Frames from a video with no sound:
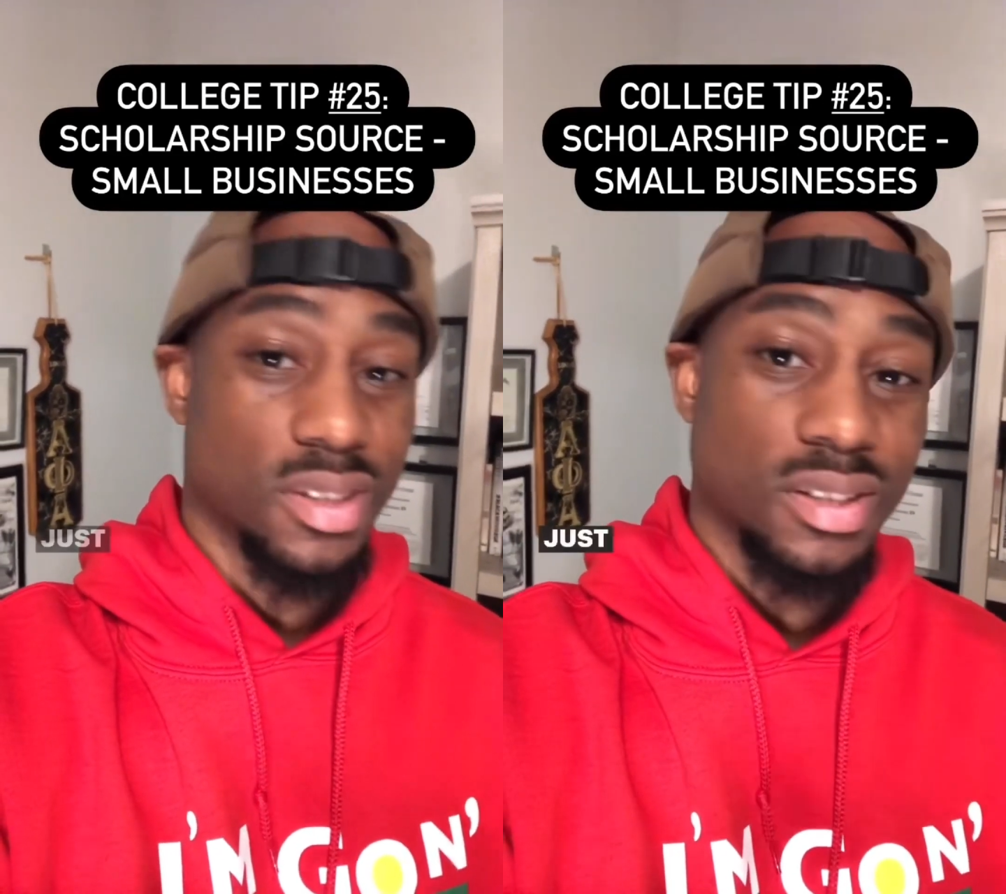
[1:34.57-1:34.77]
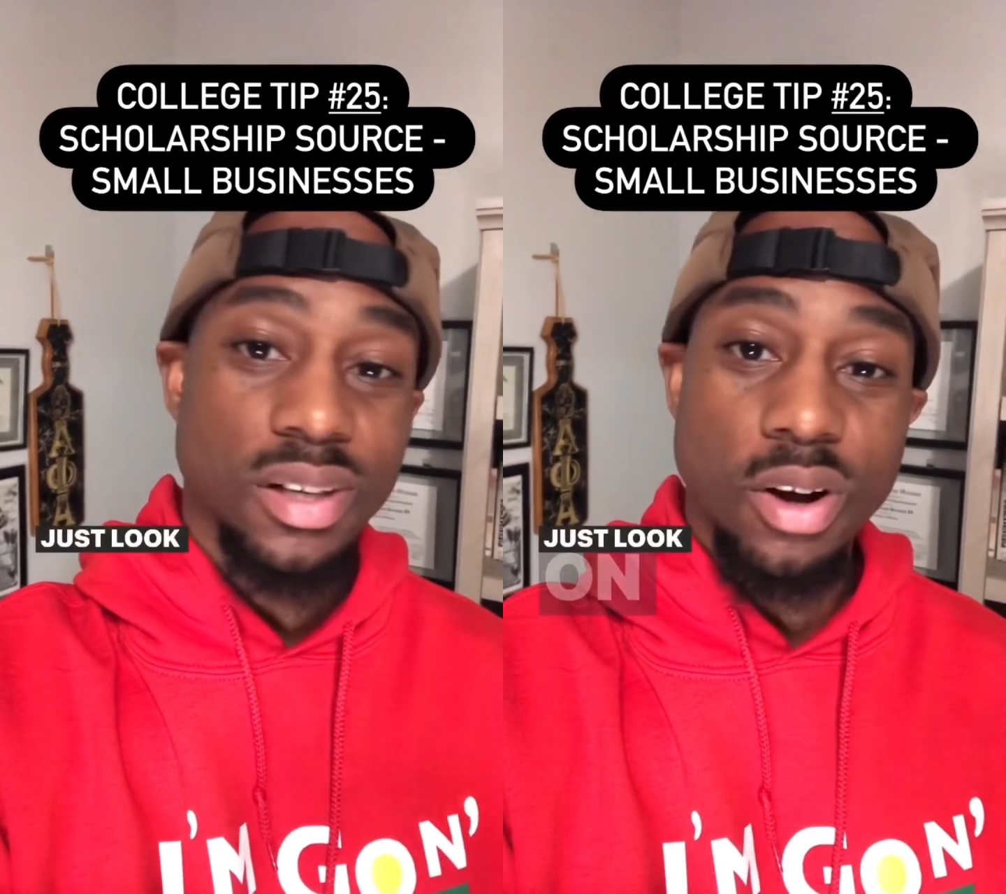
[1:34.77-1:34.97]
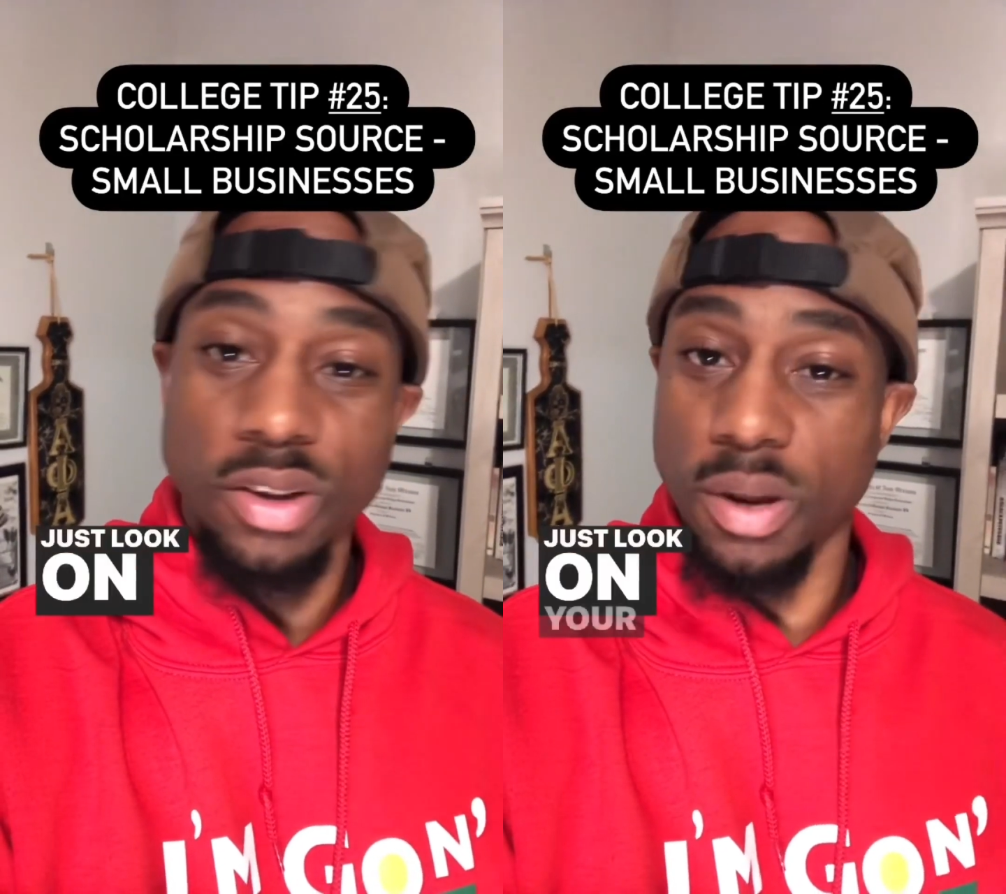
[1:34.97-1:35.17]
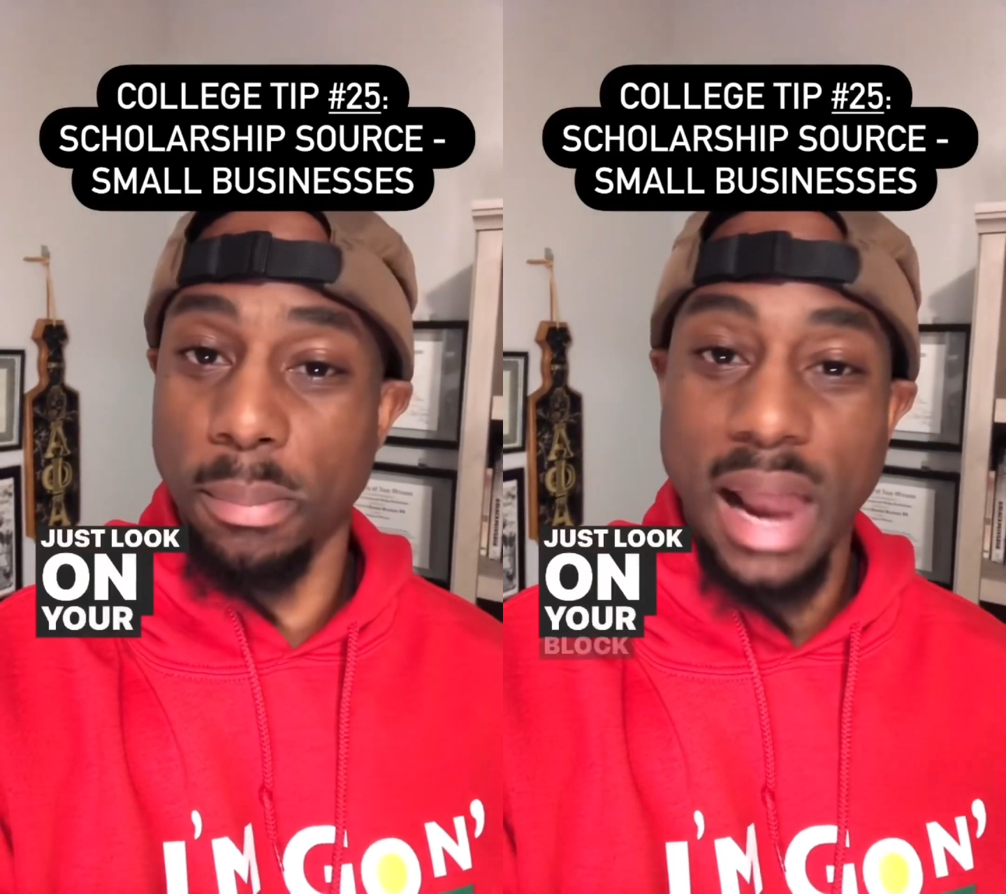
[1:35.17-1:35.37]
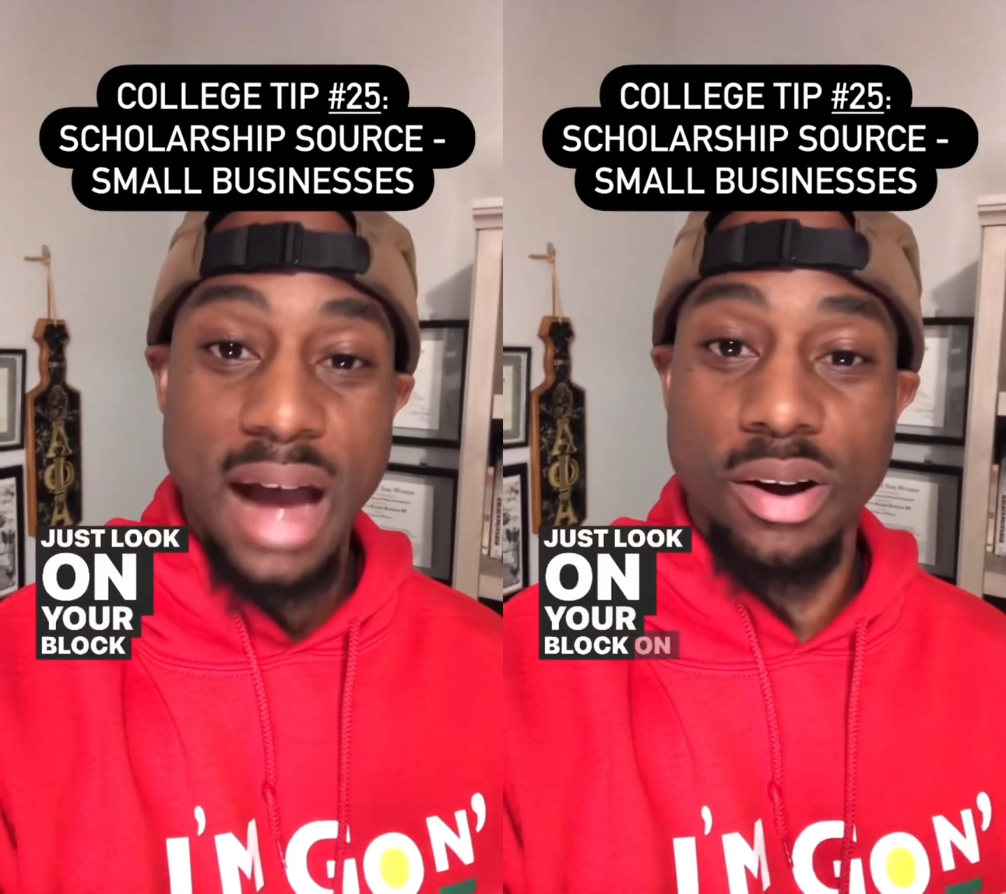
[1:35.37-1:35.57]
Just look on your
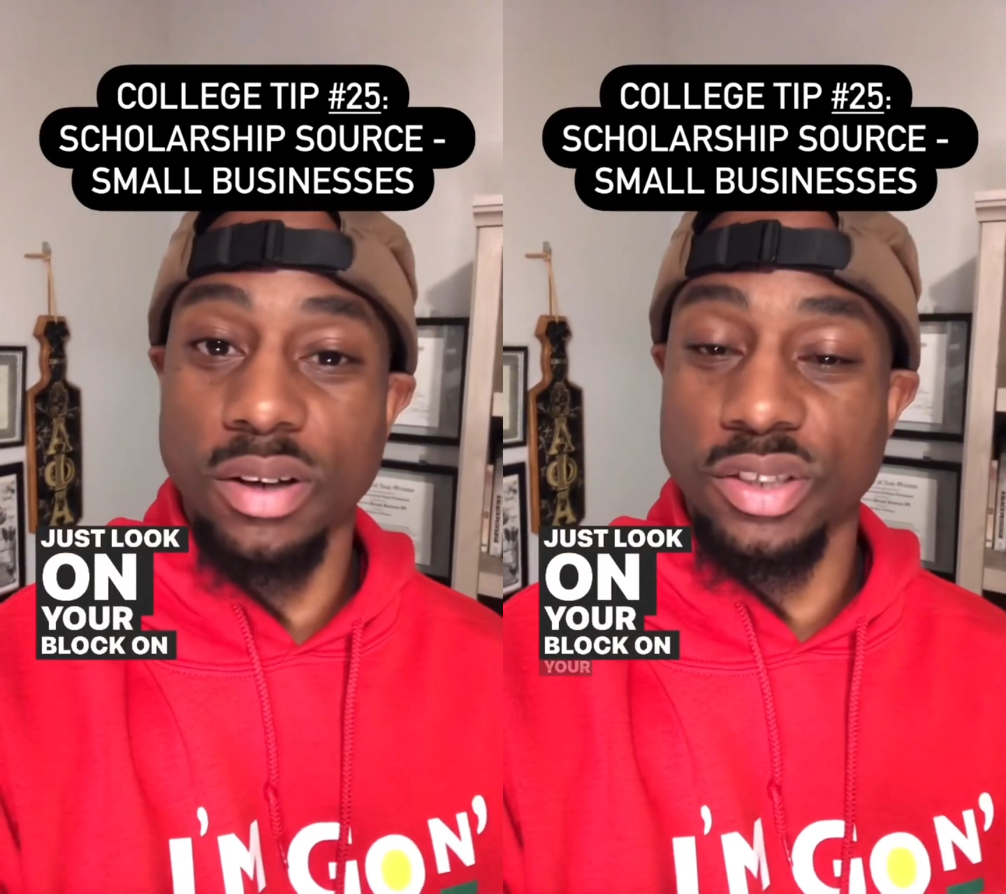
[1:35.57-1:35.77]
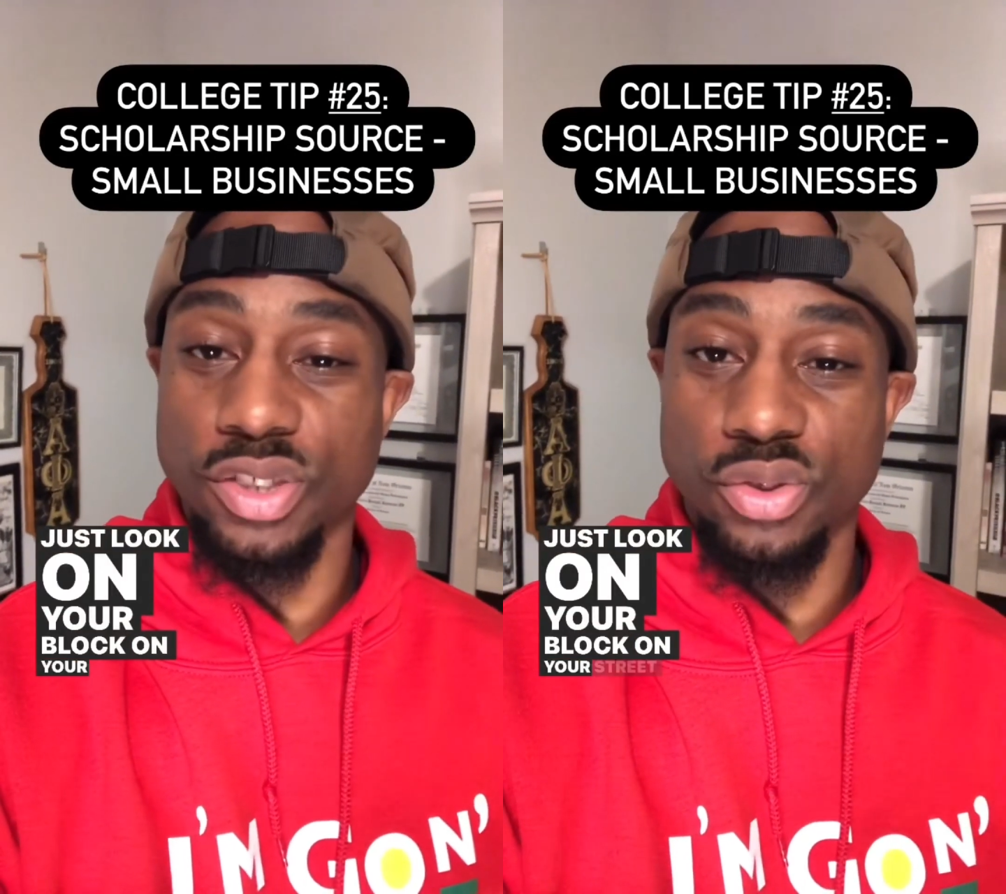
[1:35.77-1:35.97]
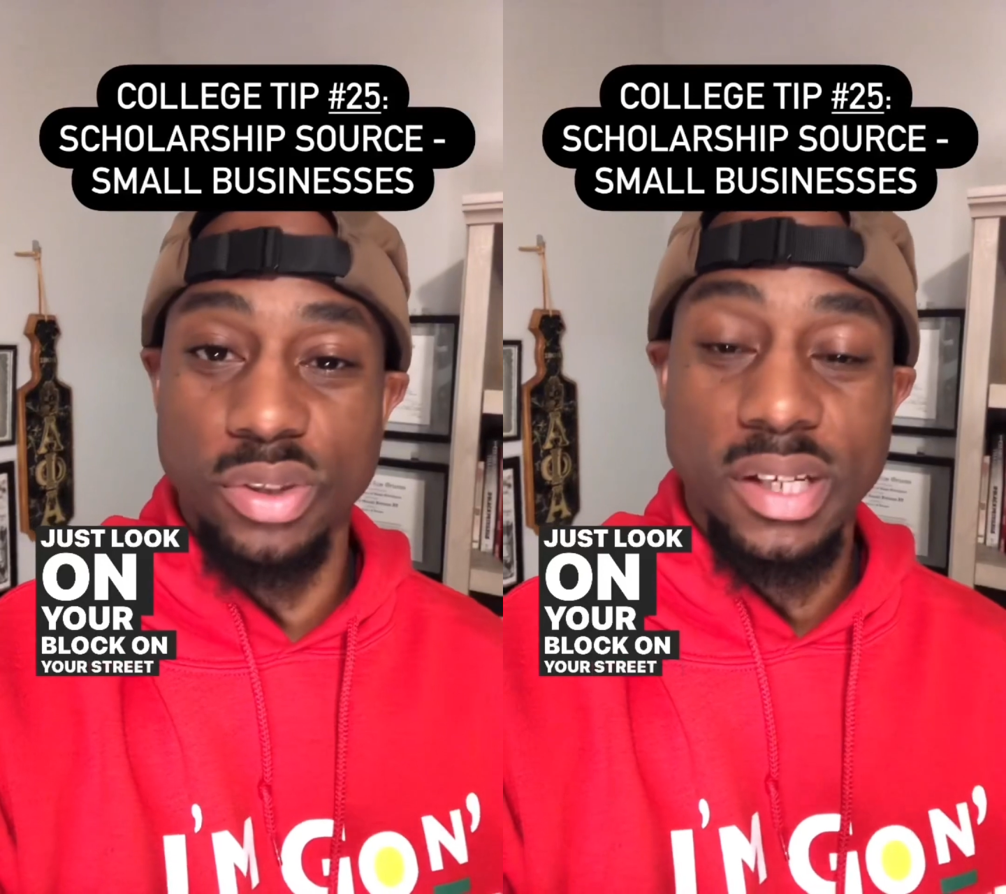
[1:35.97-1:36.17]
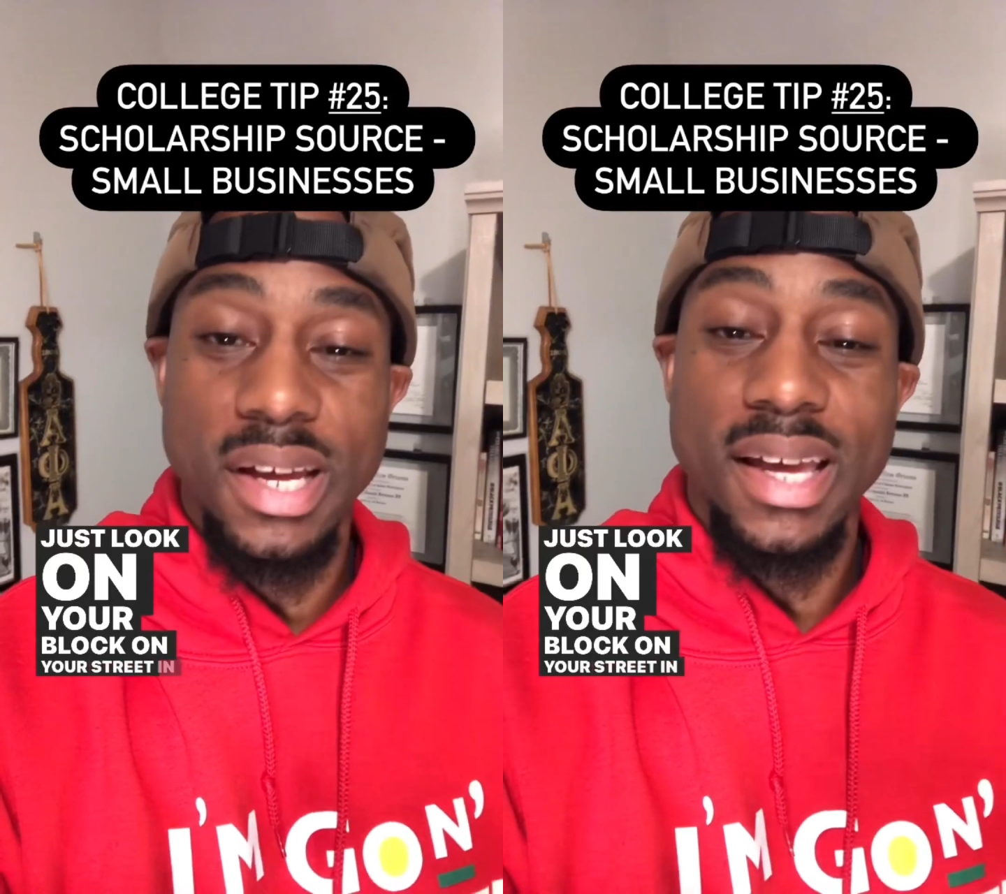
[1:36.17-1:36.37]
block, on your street,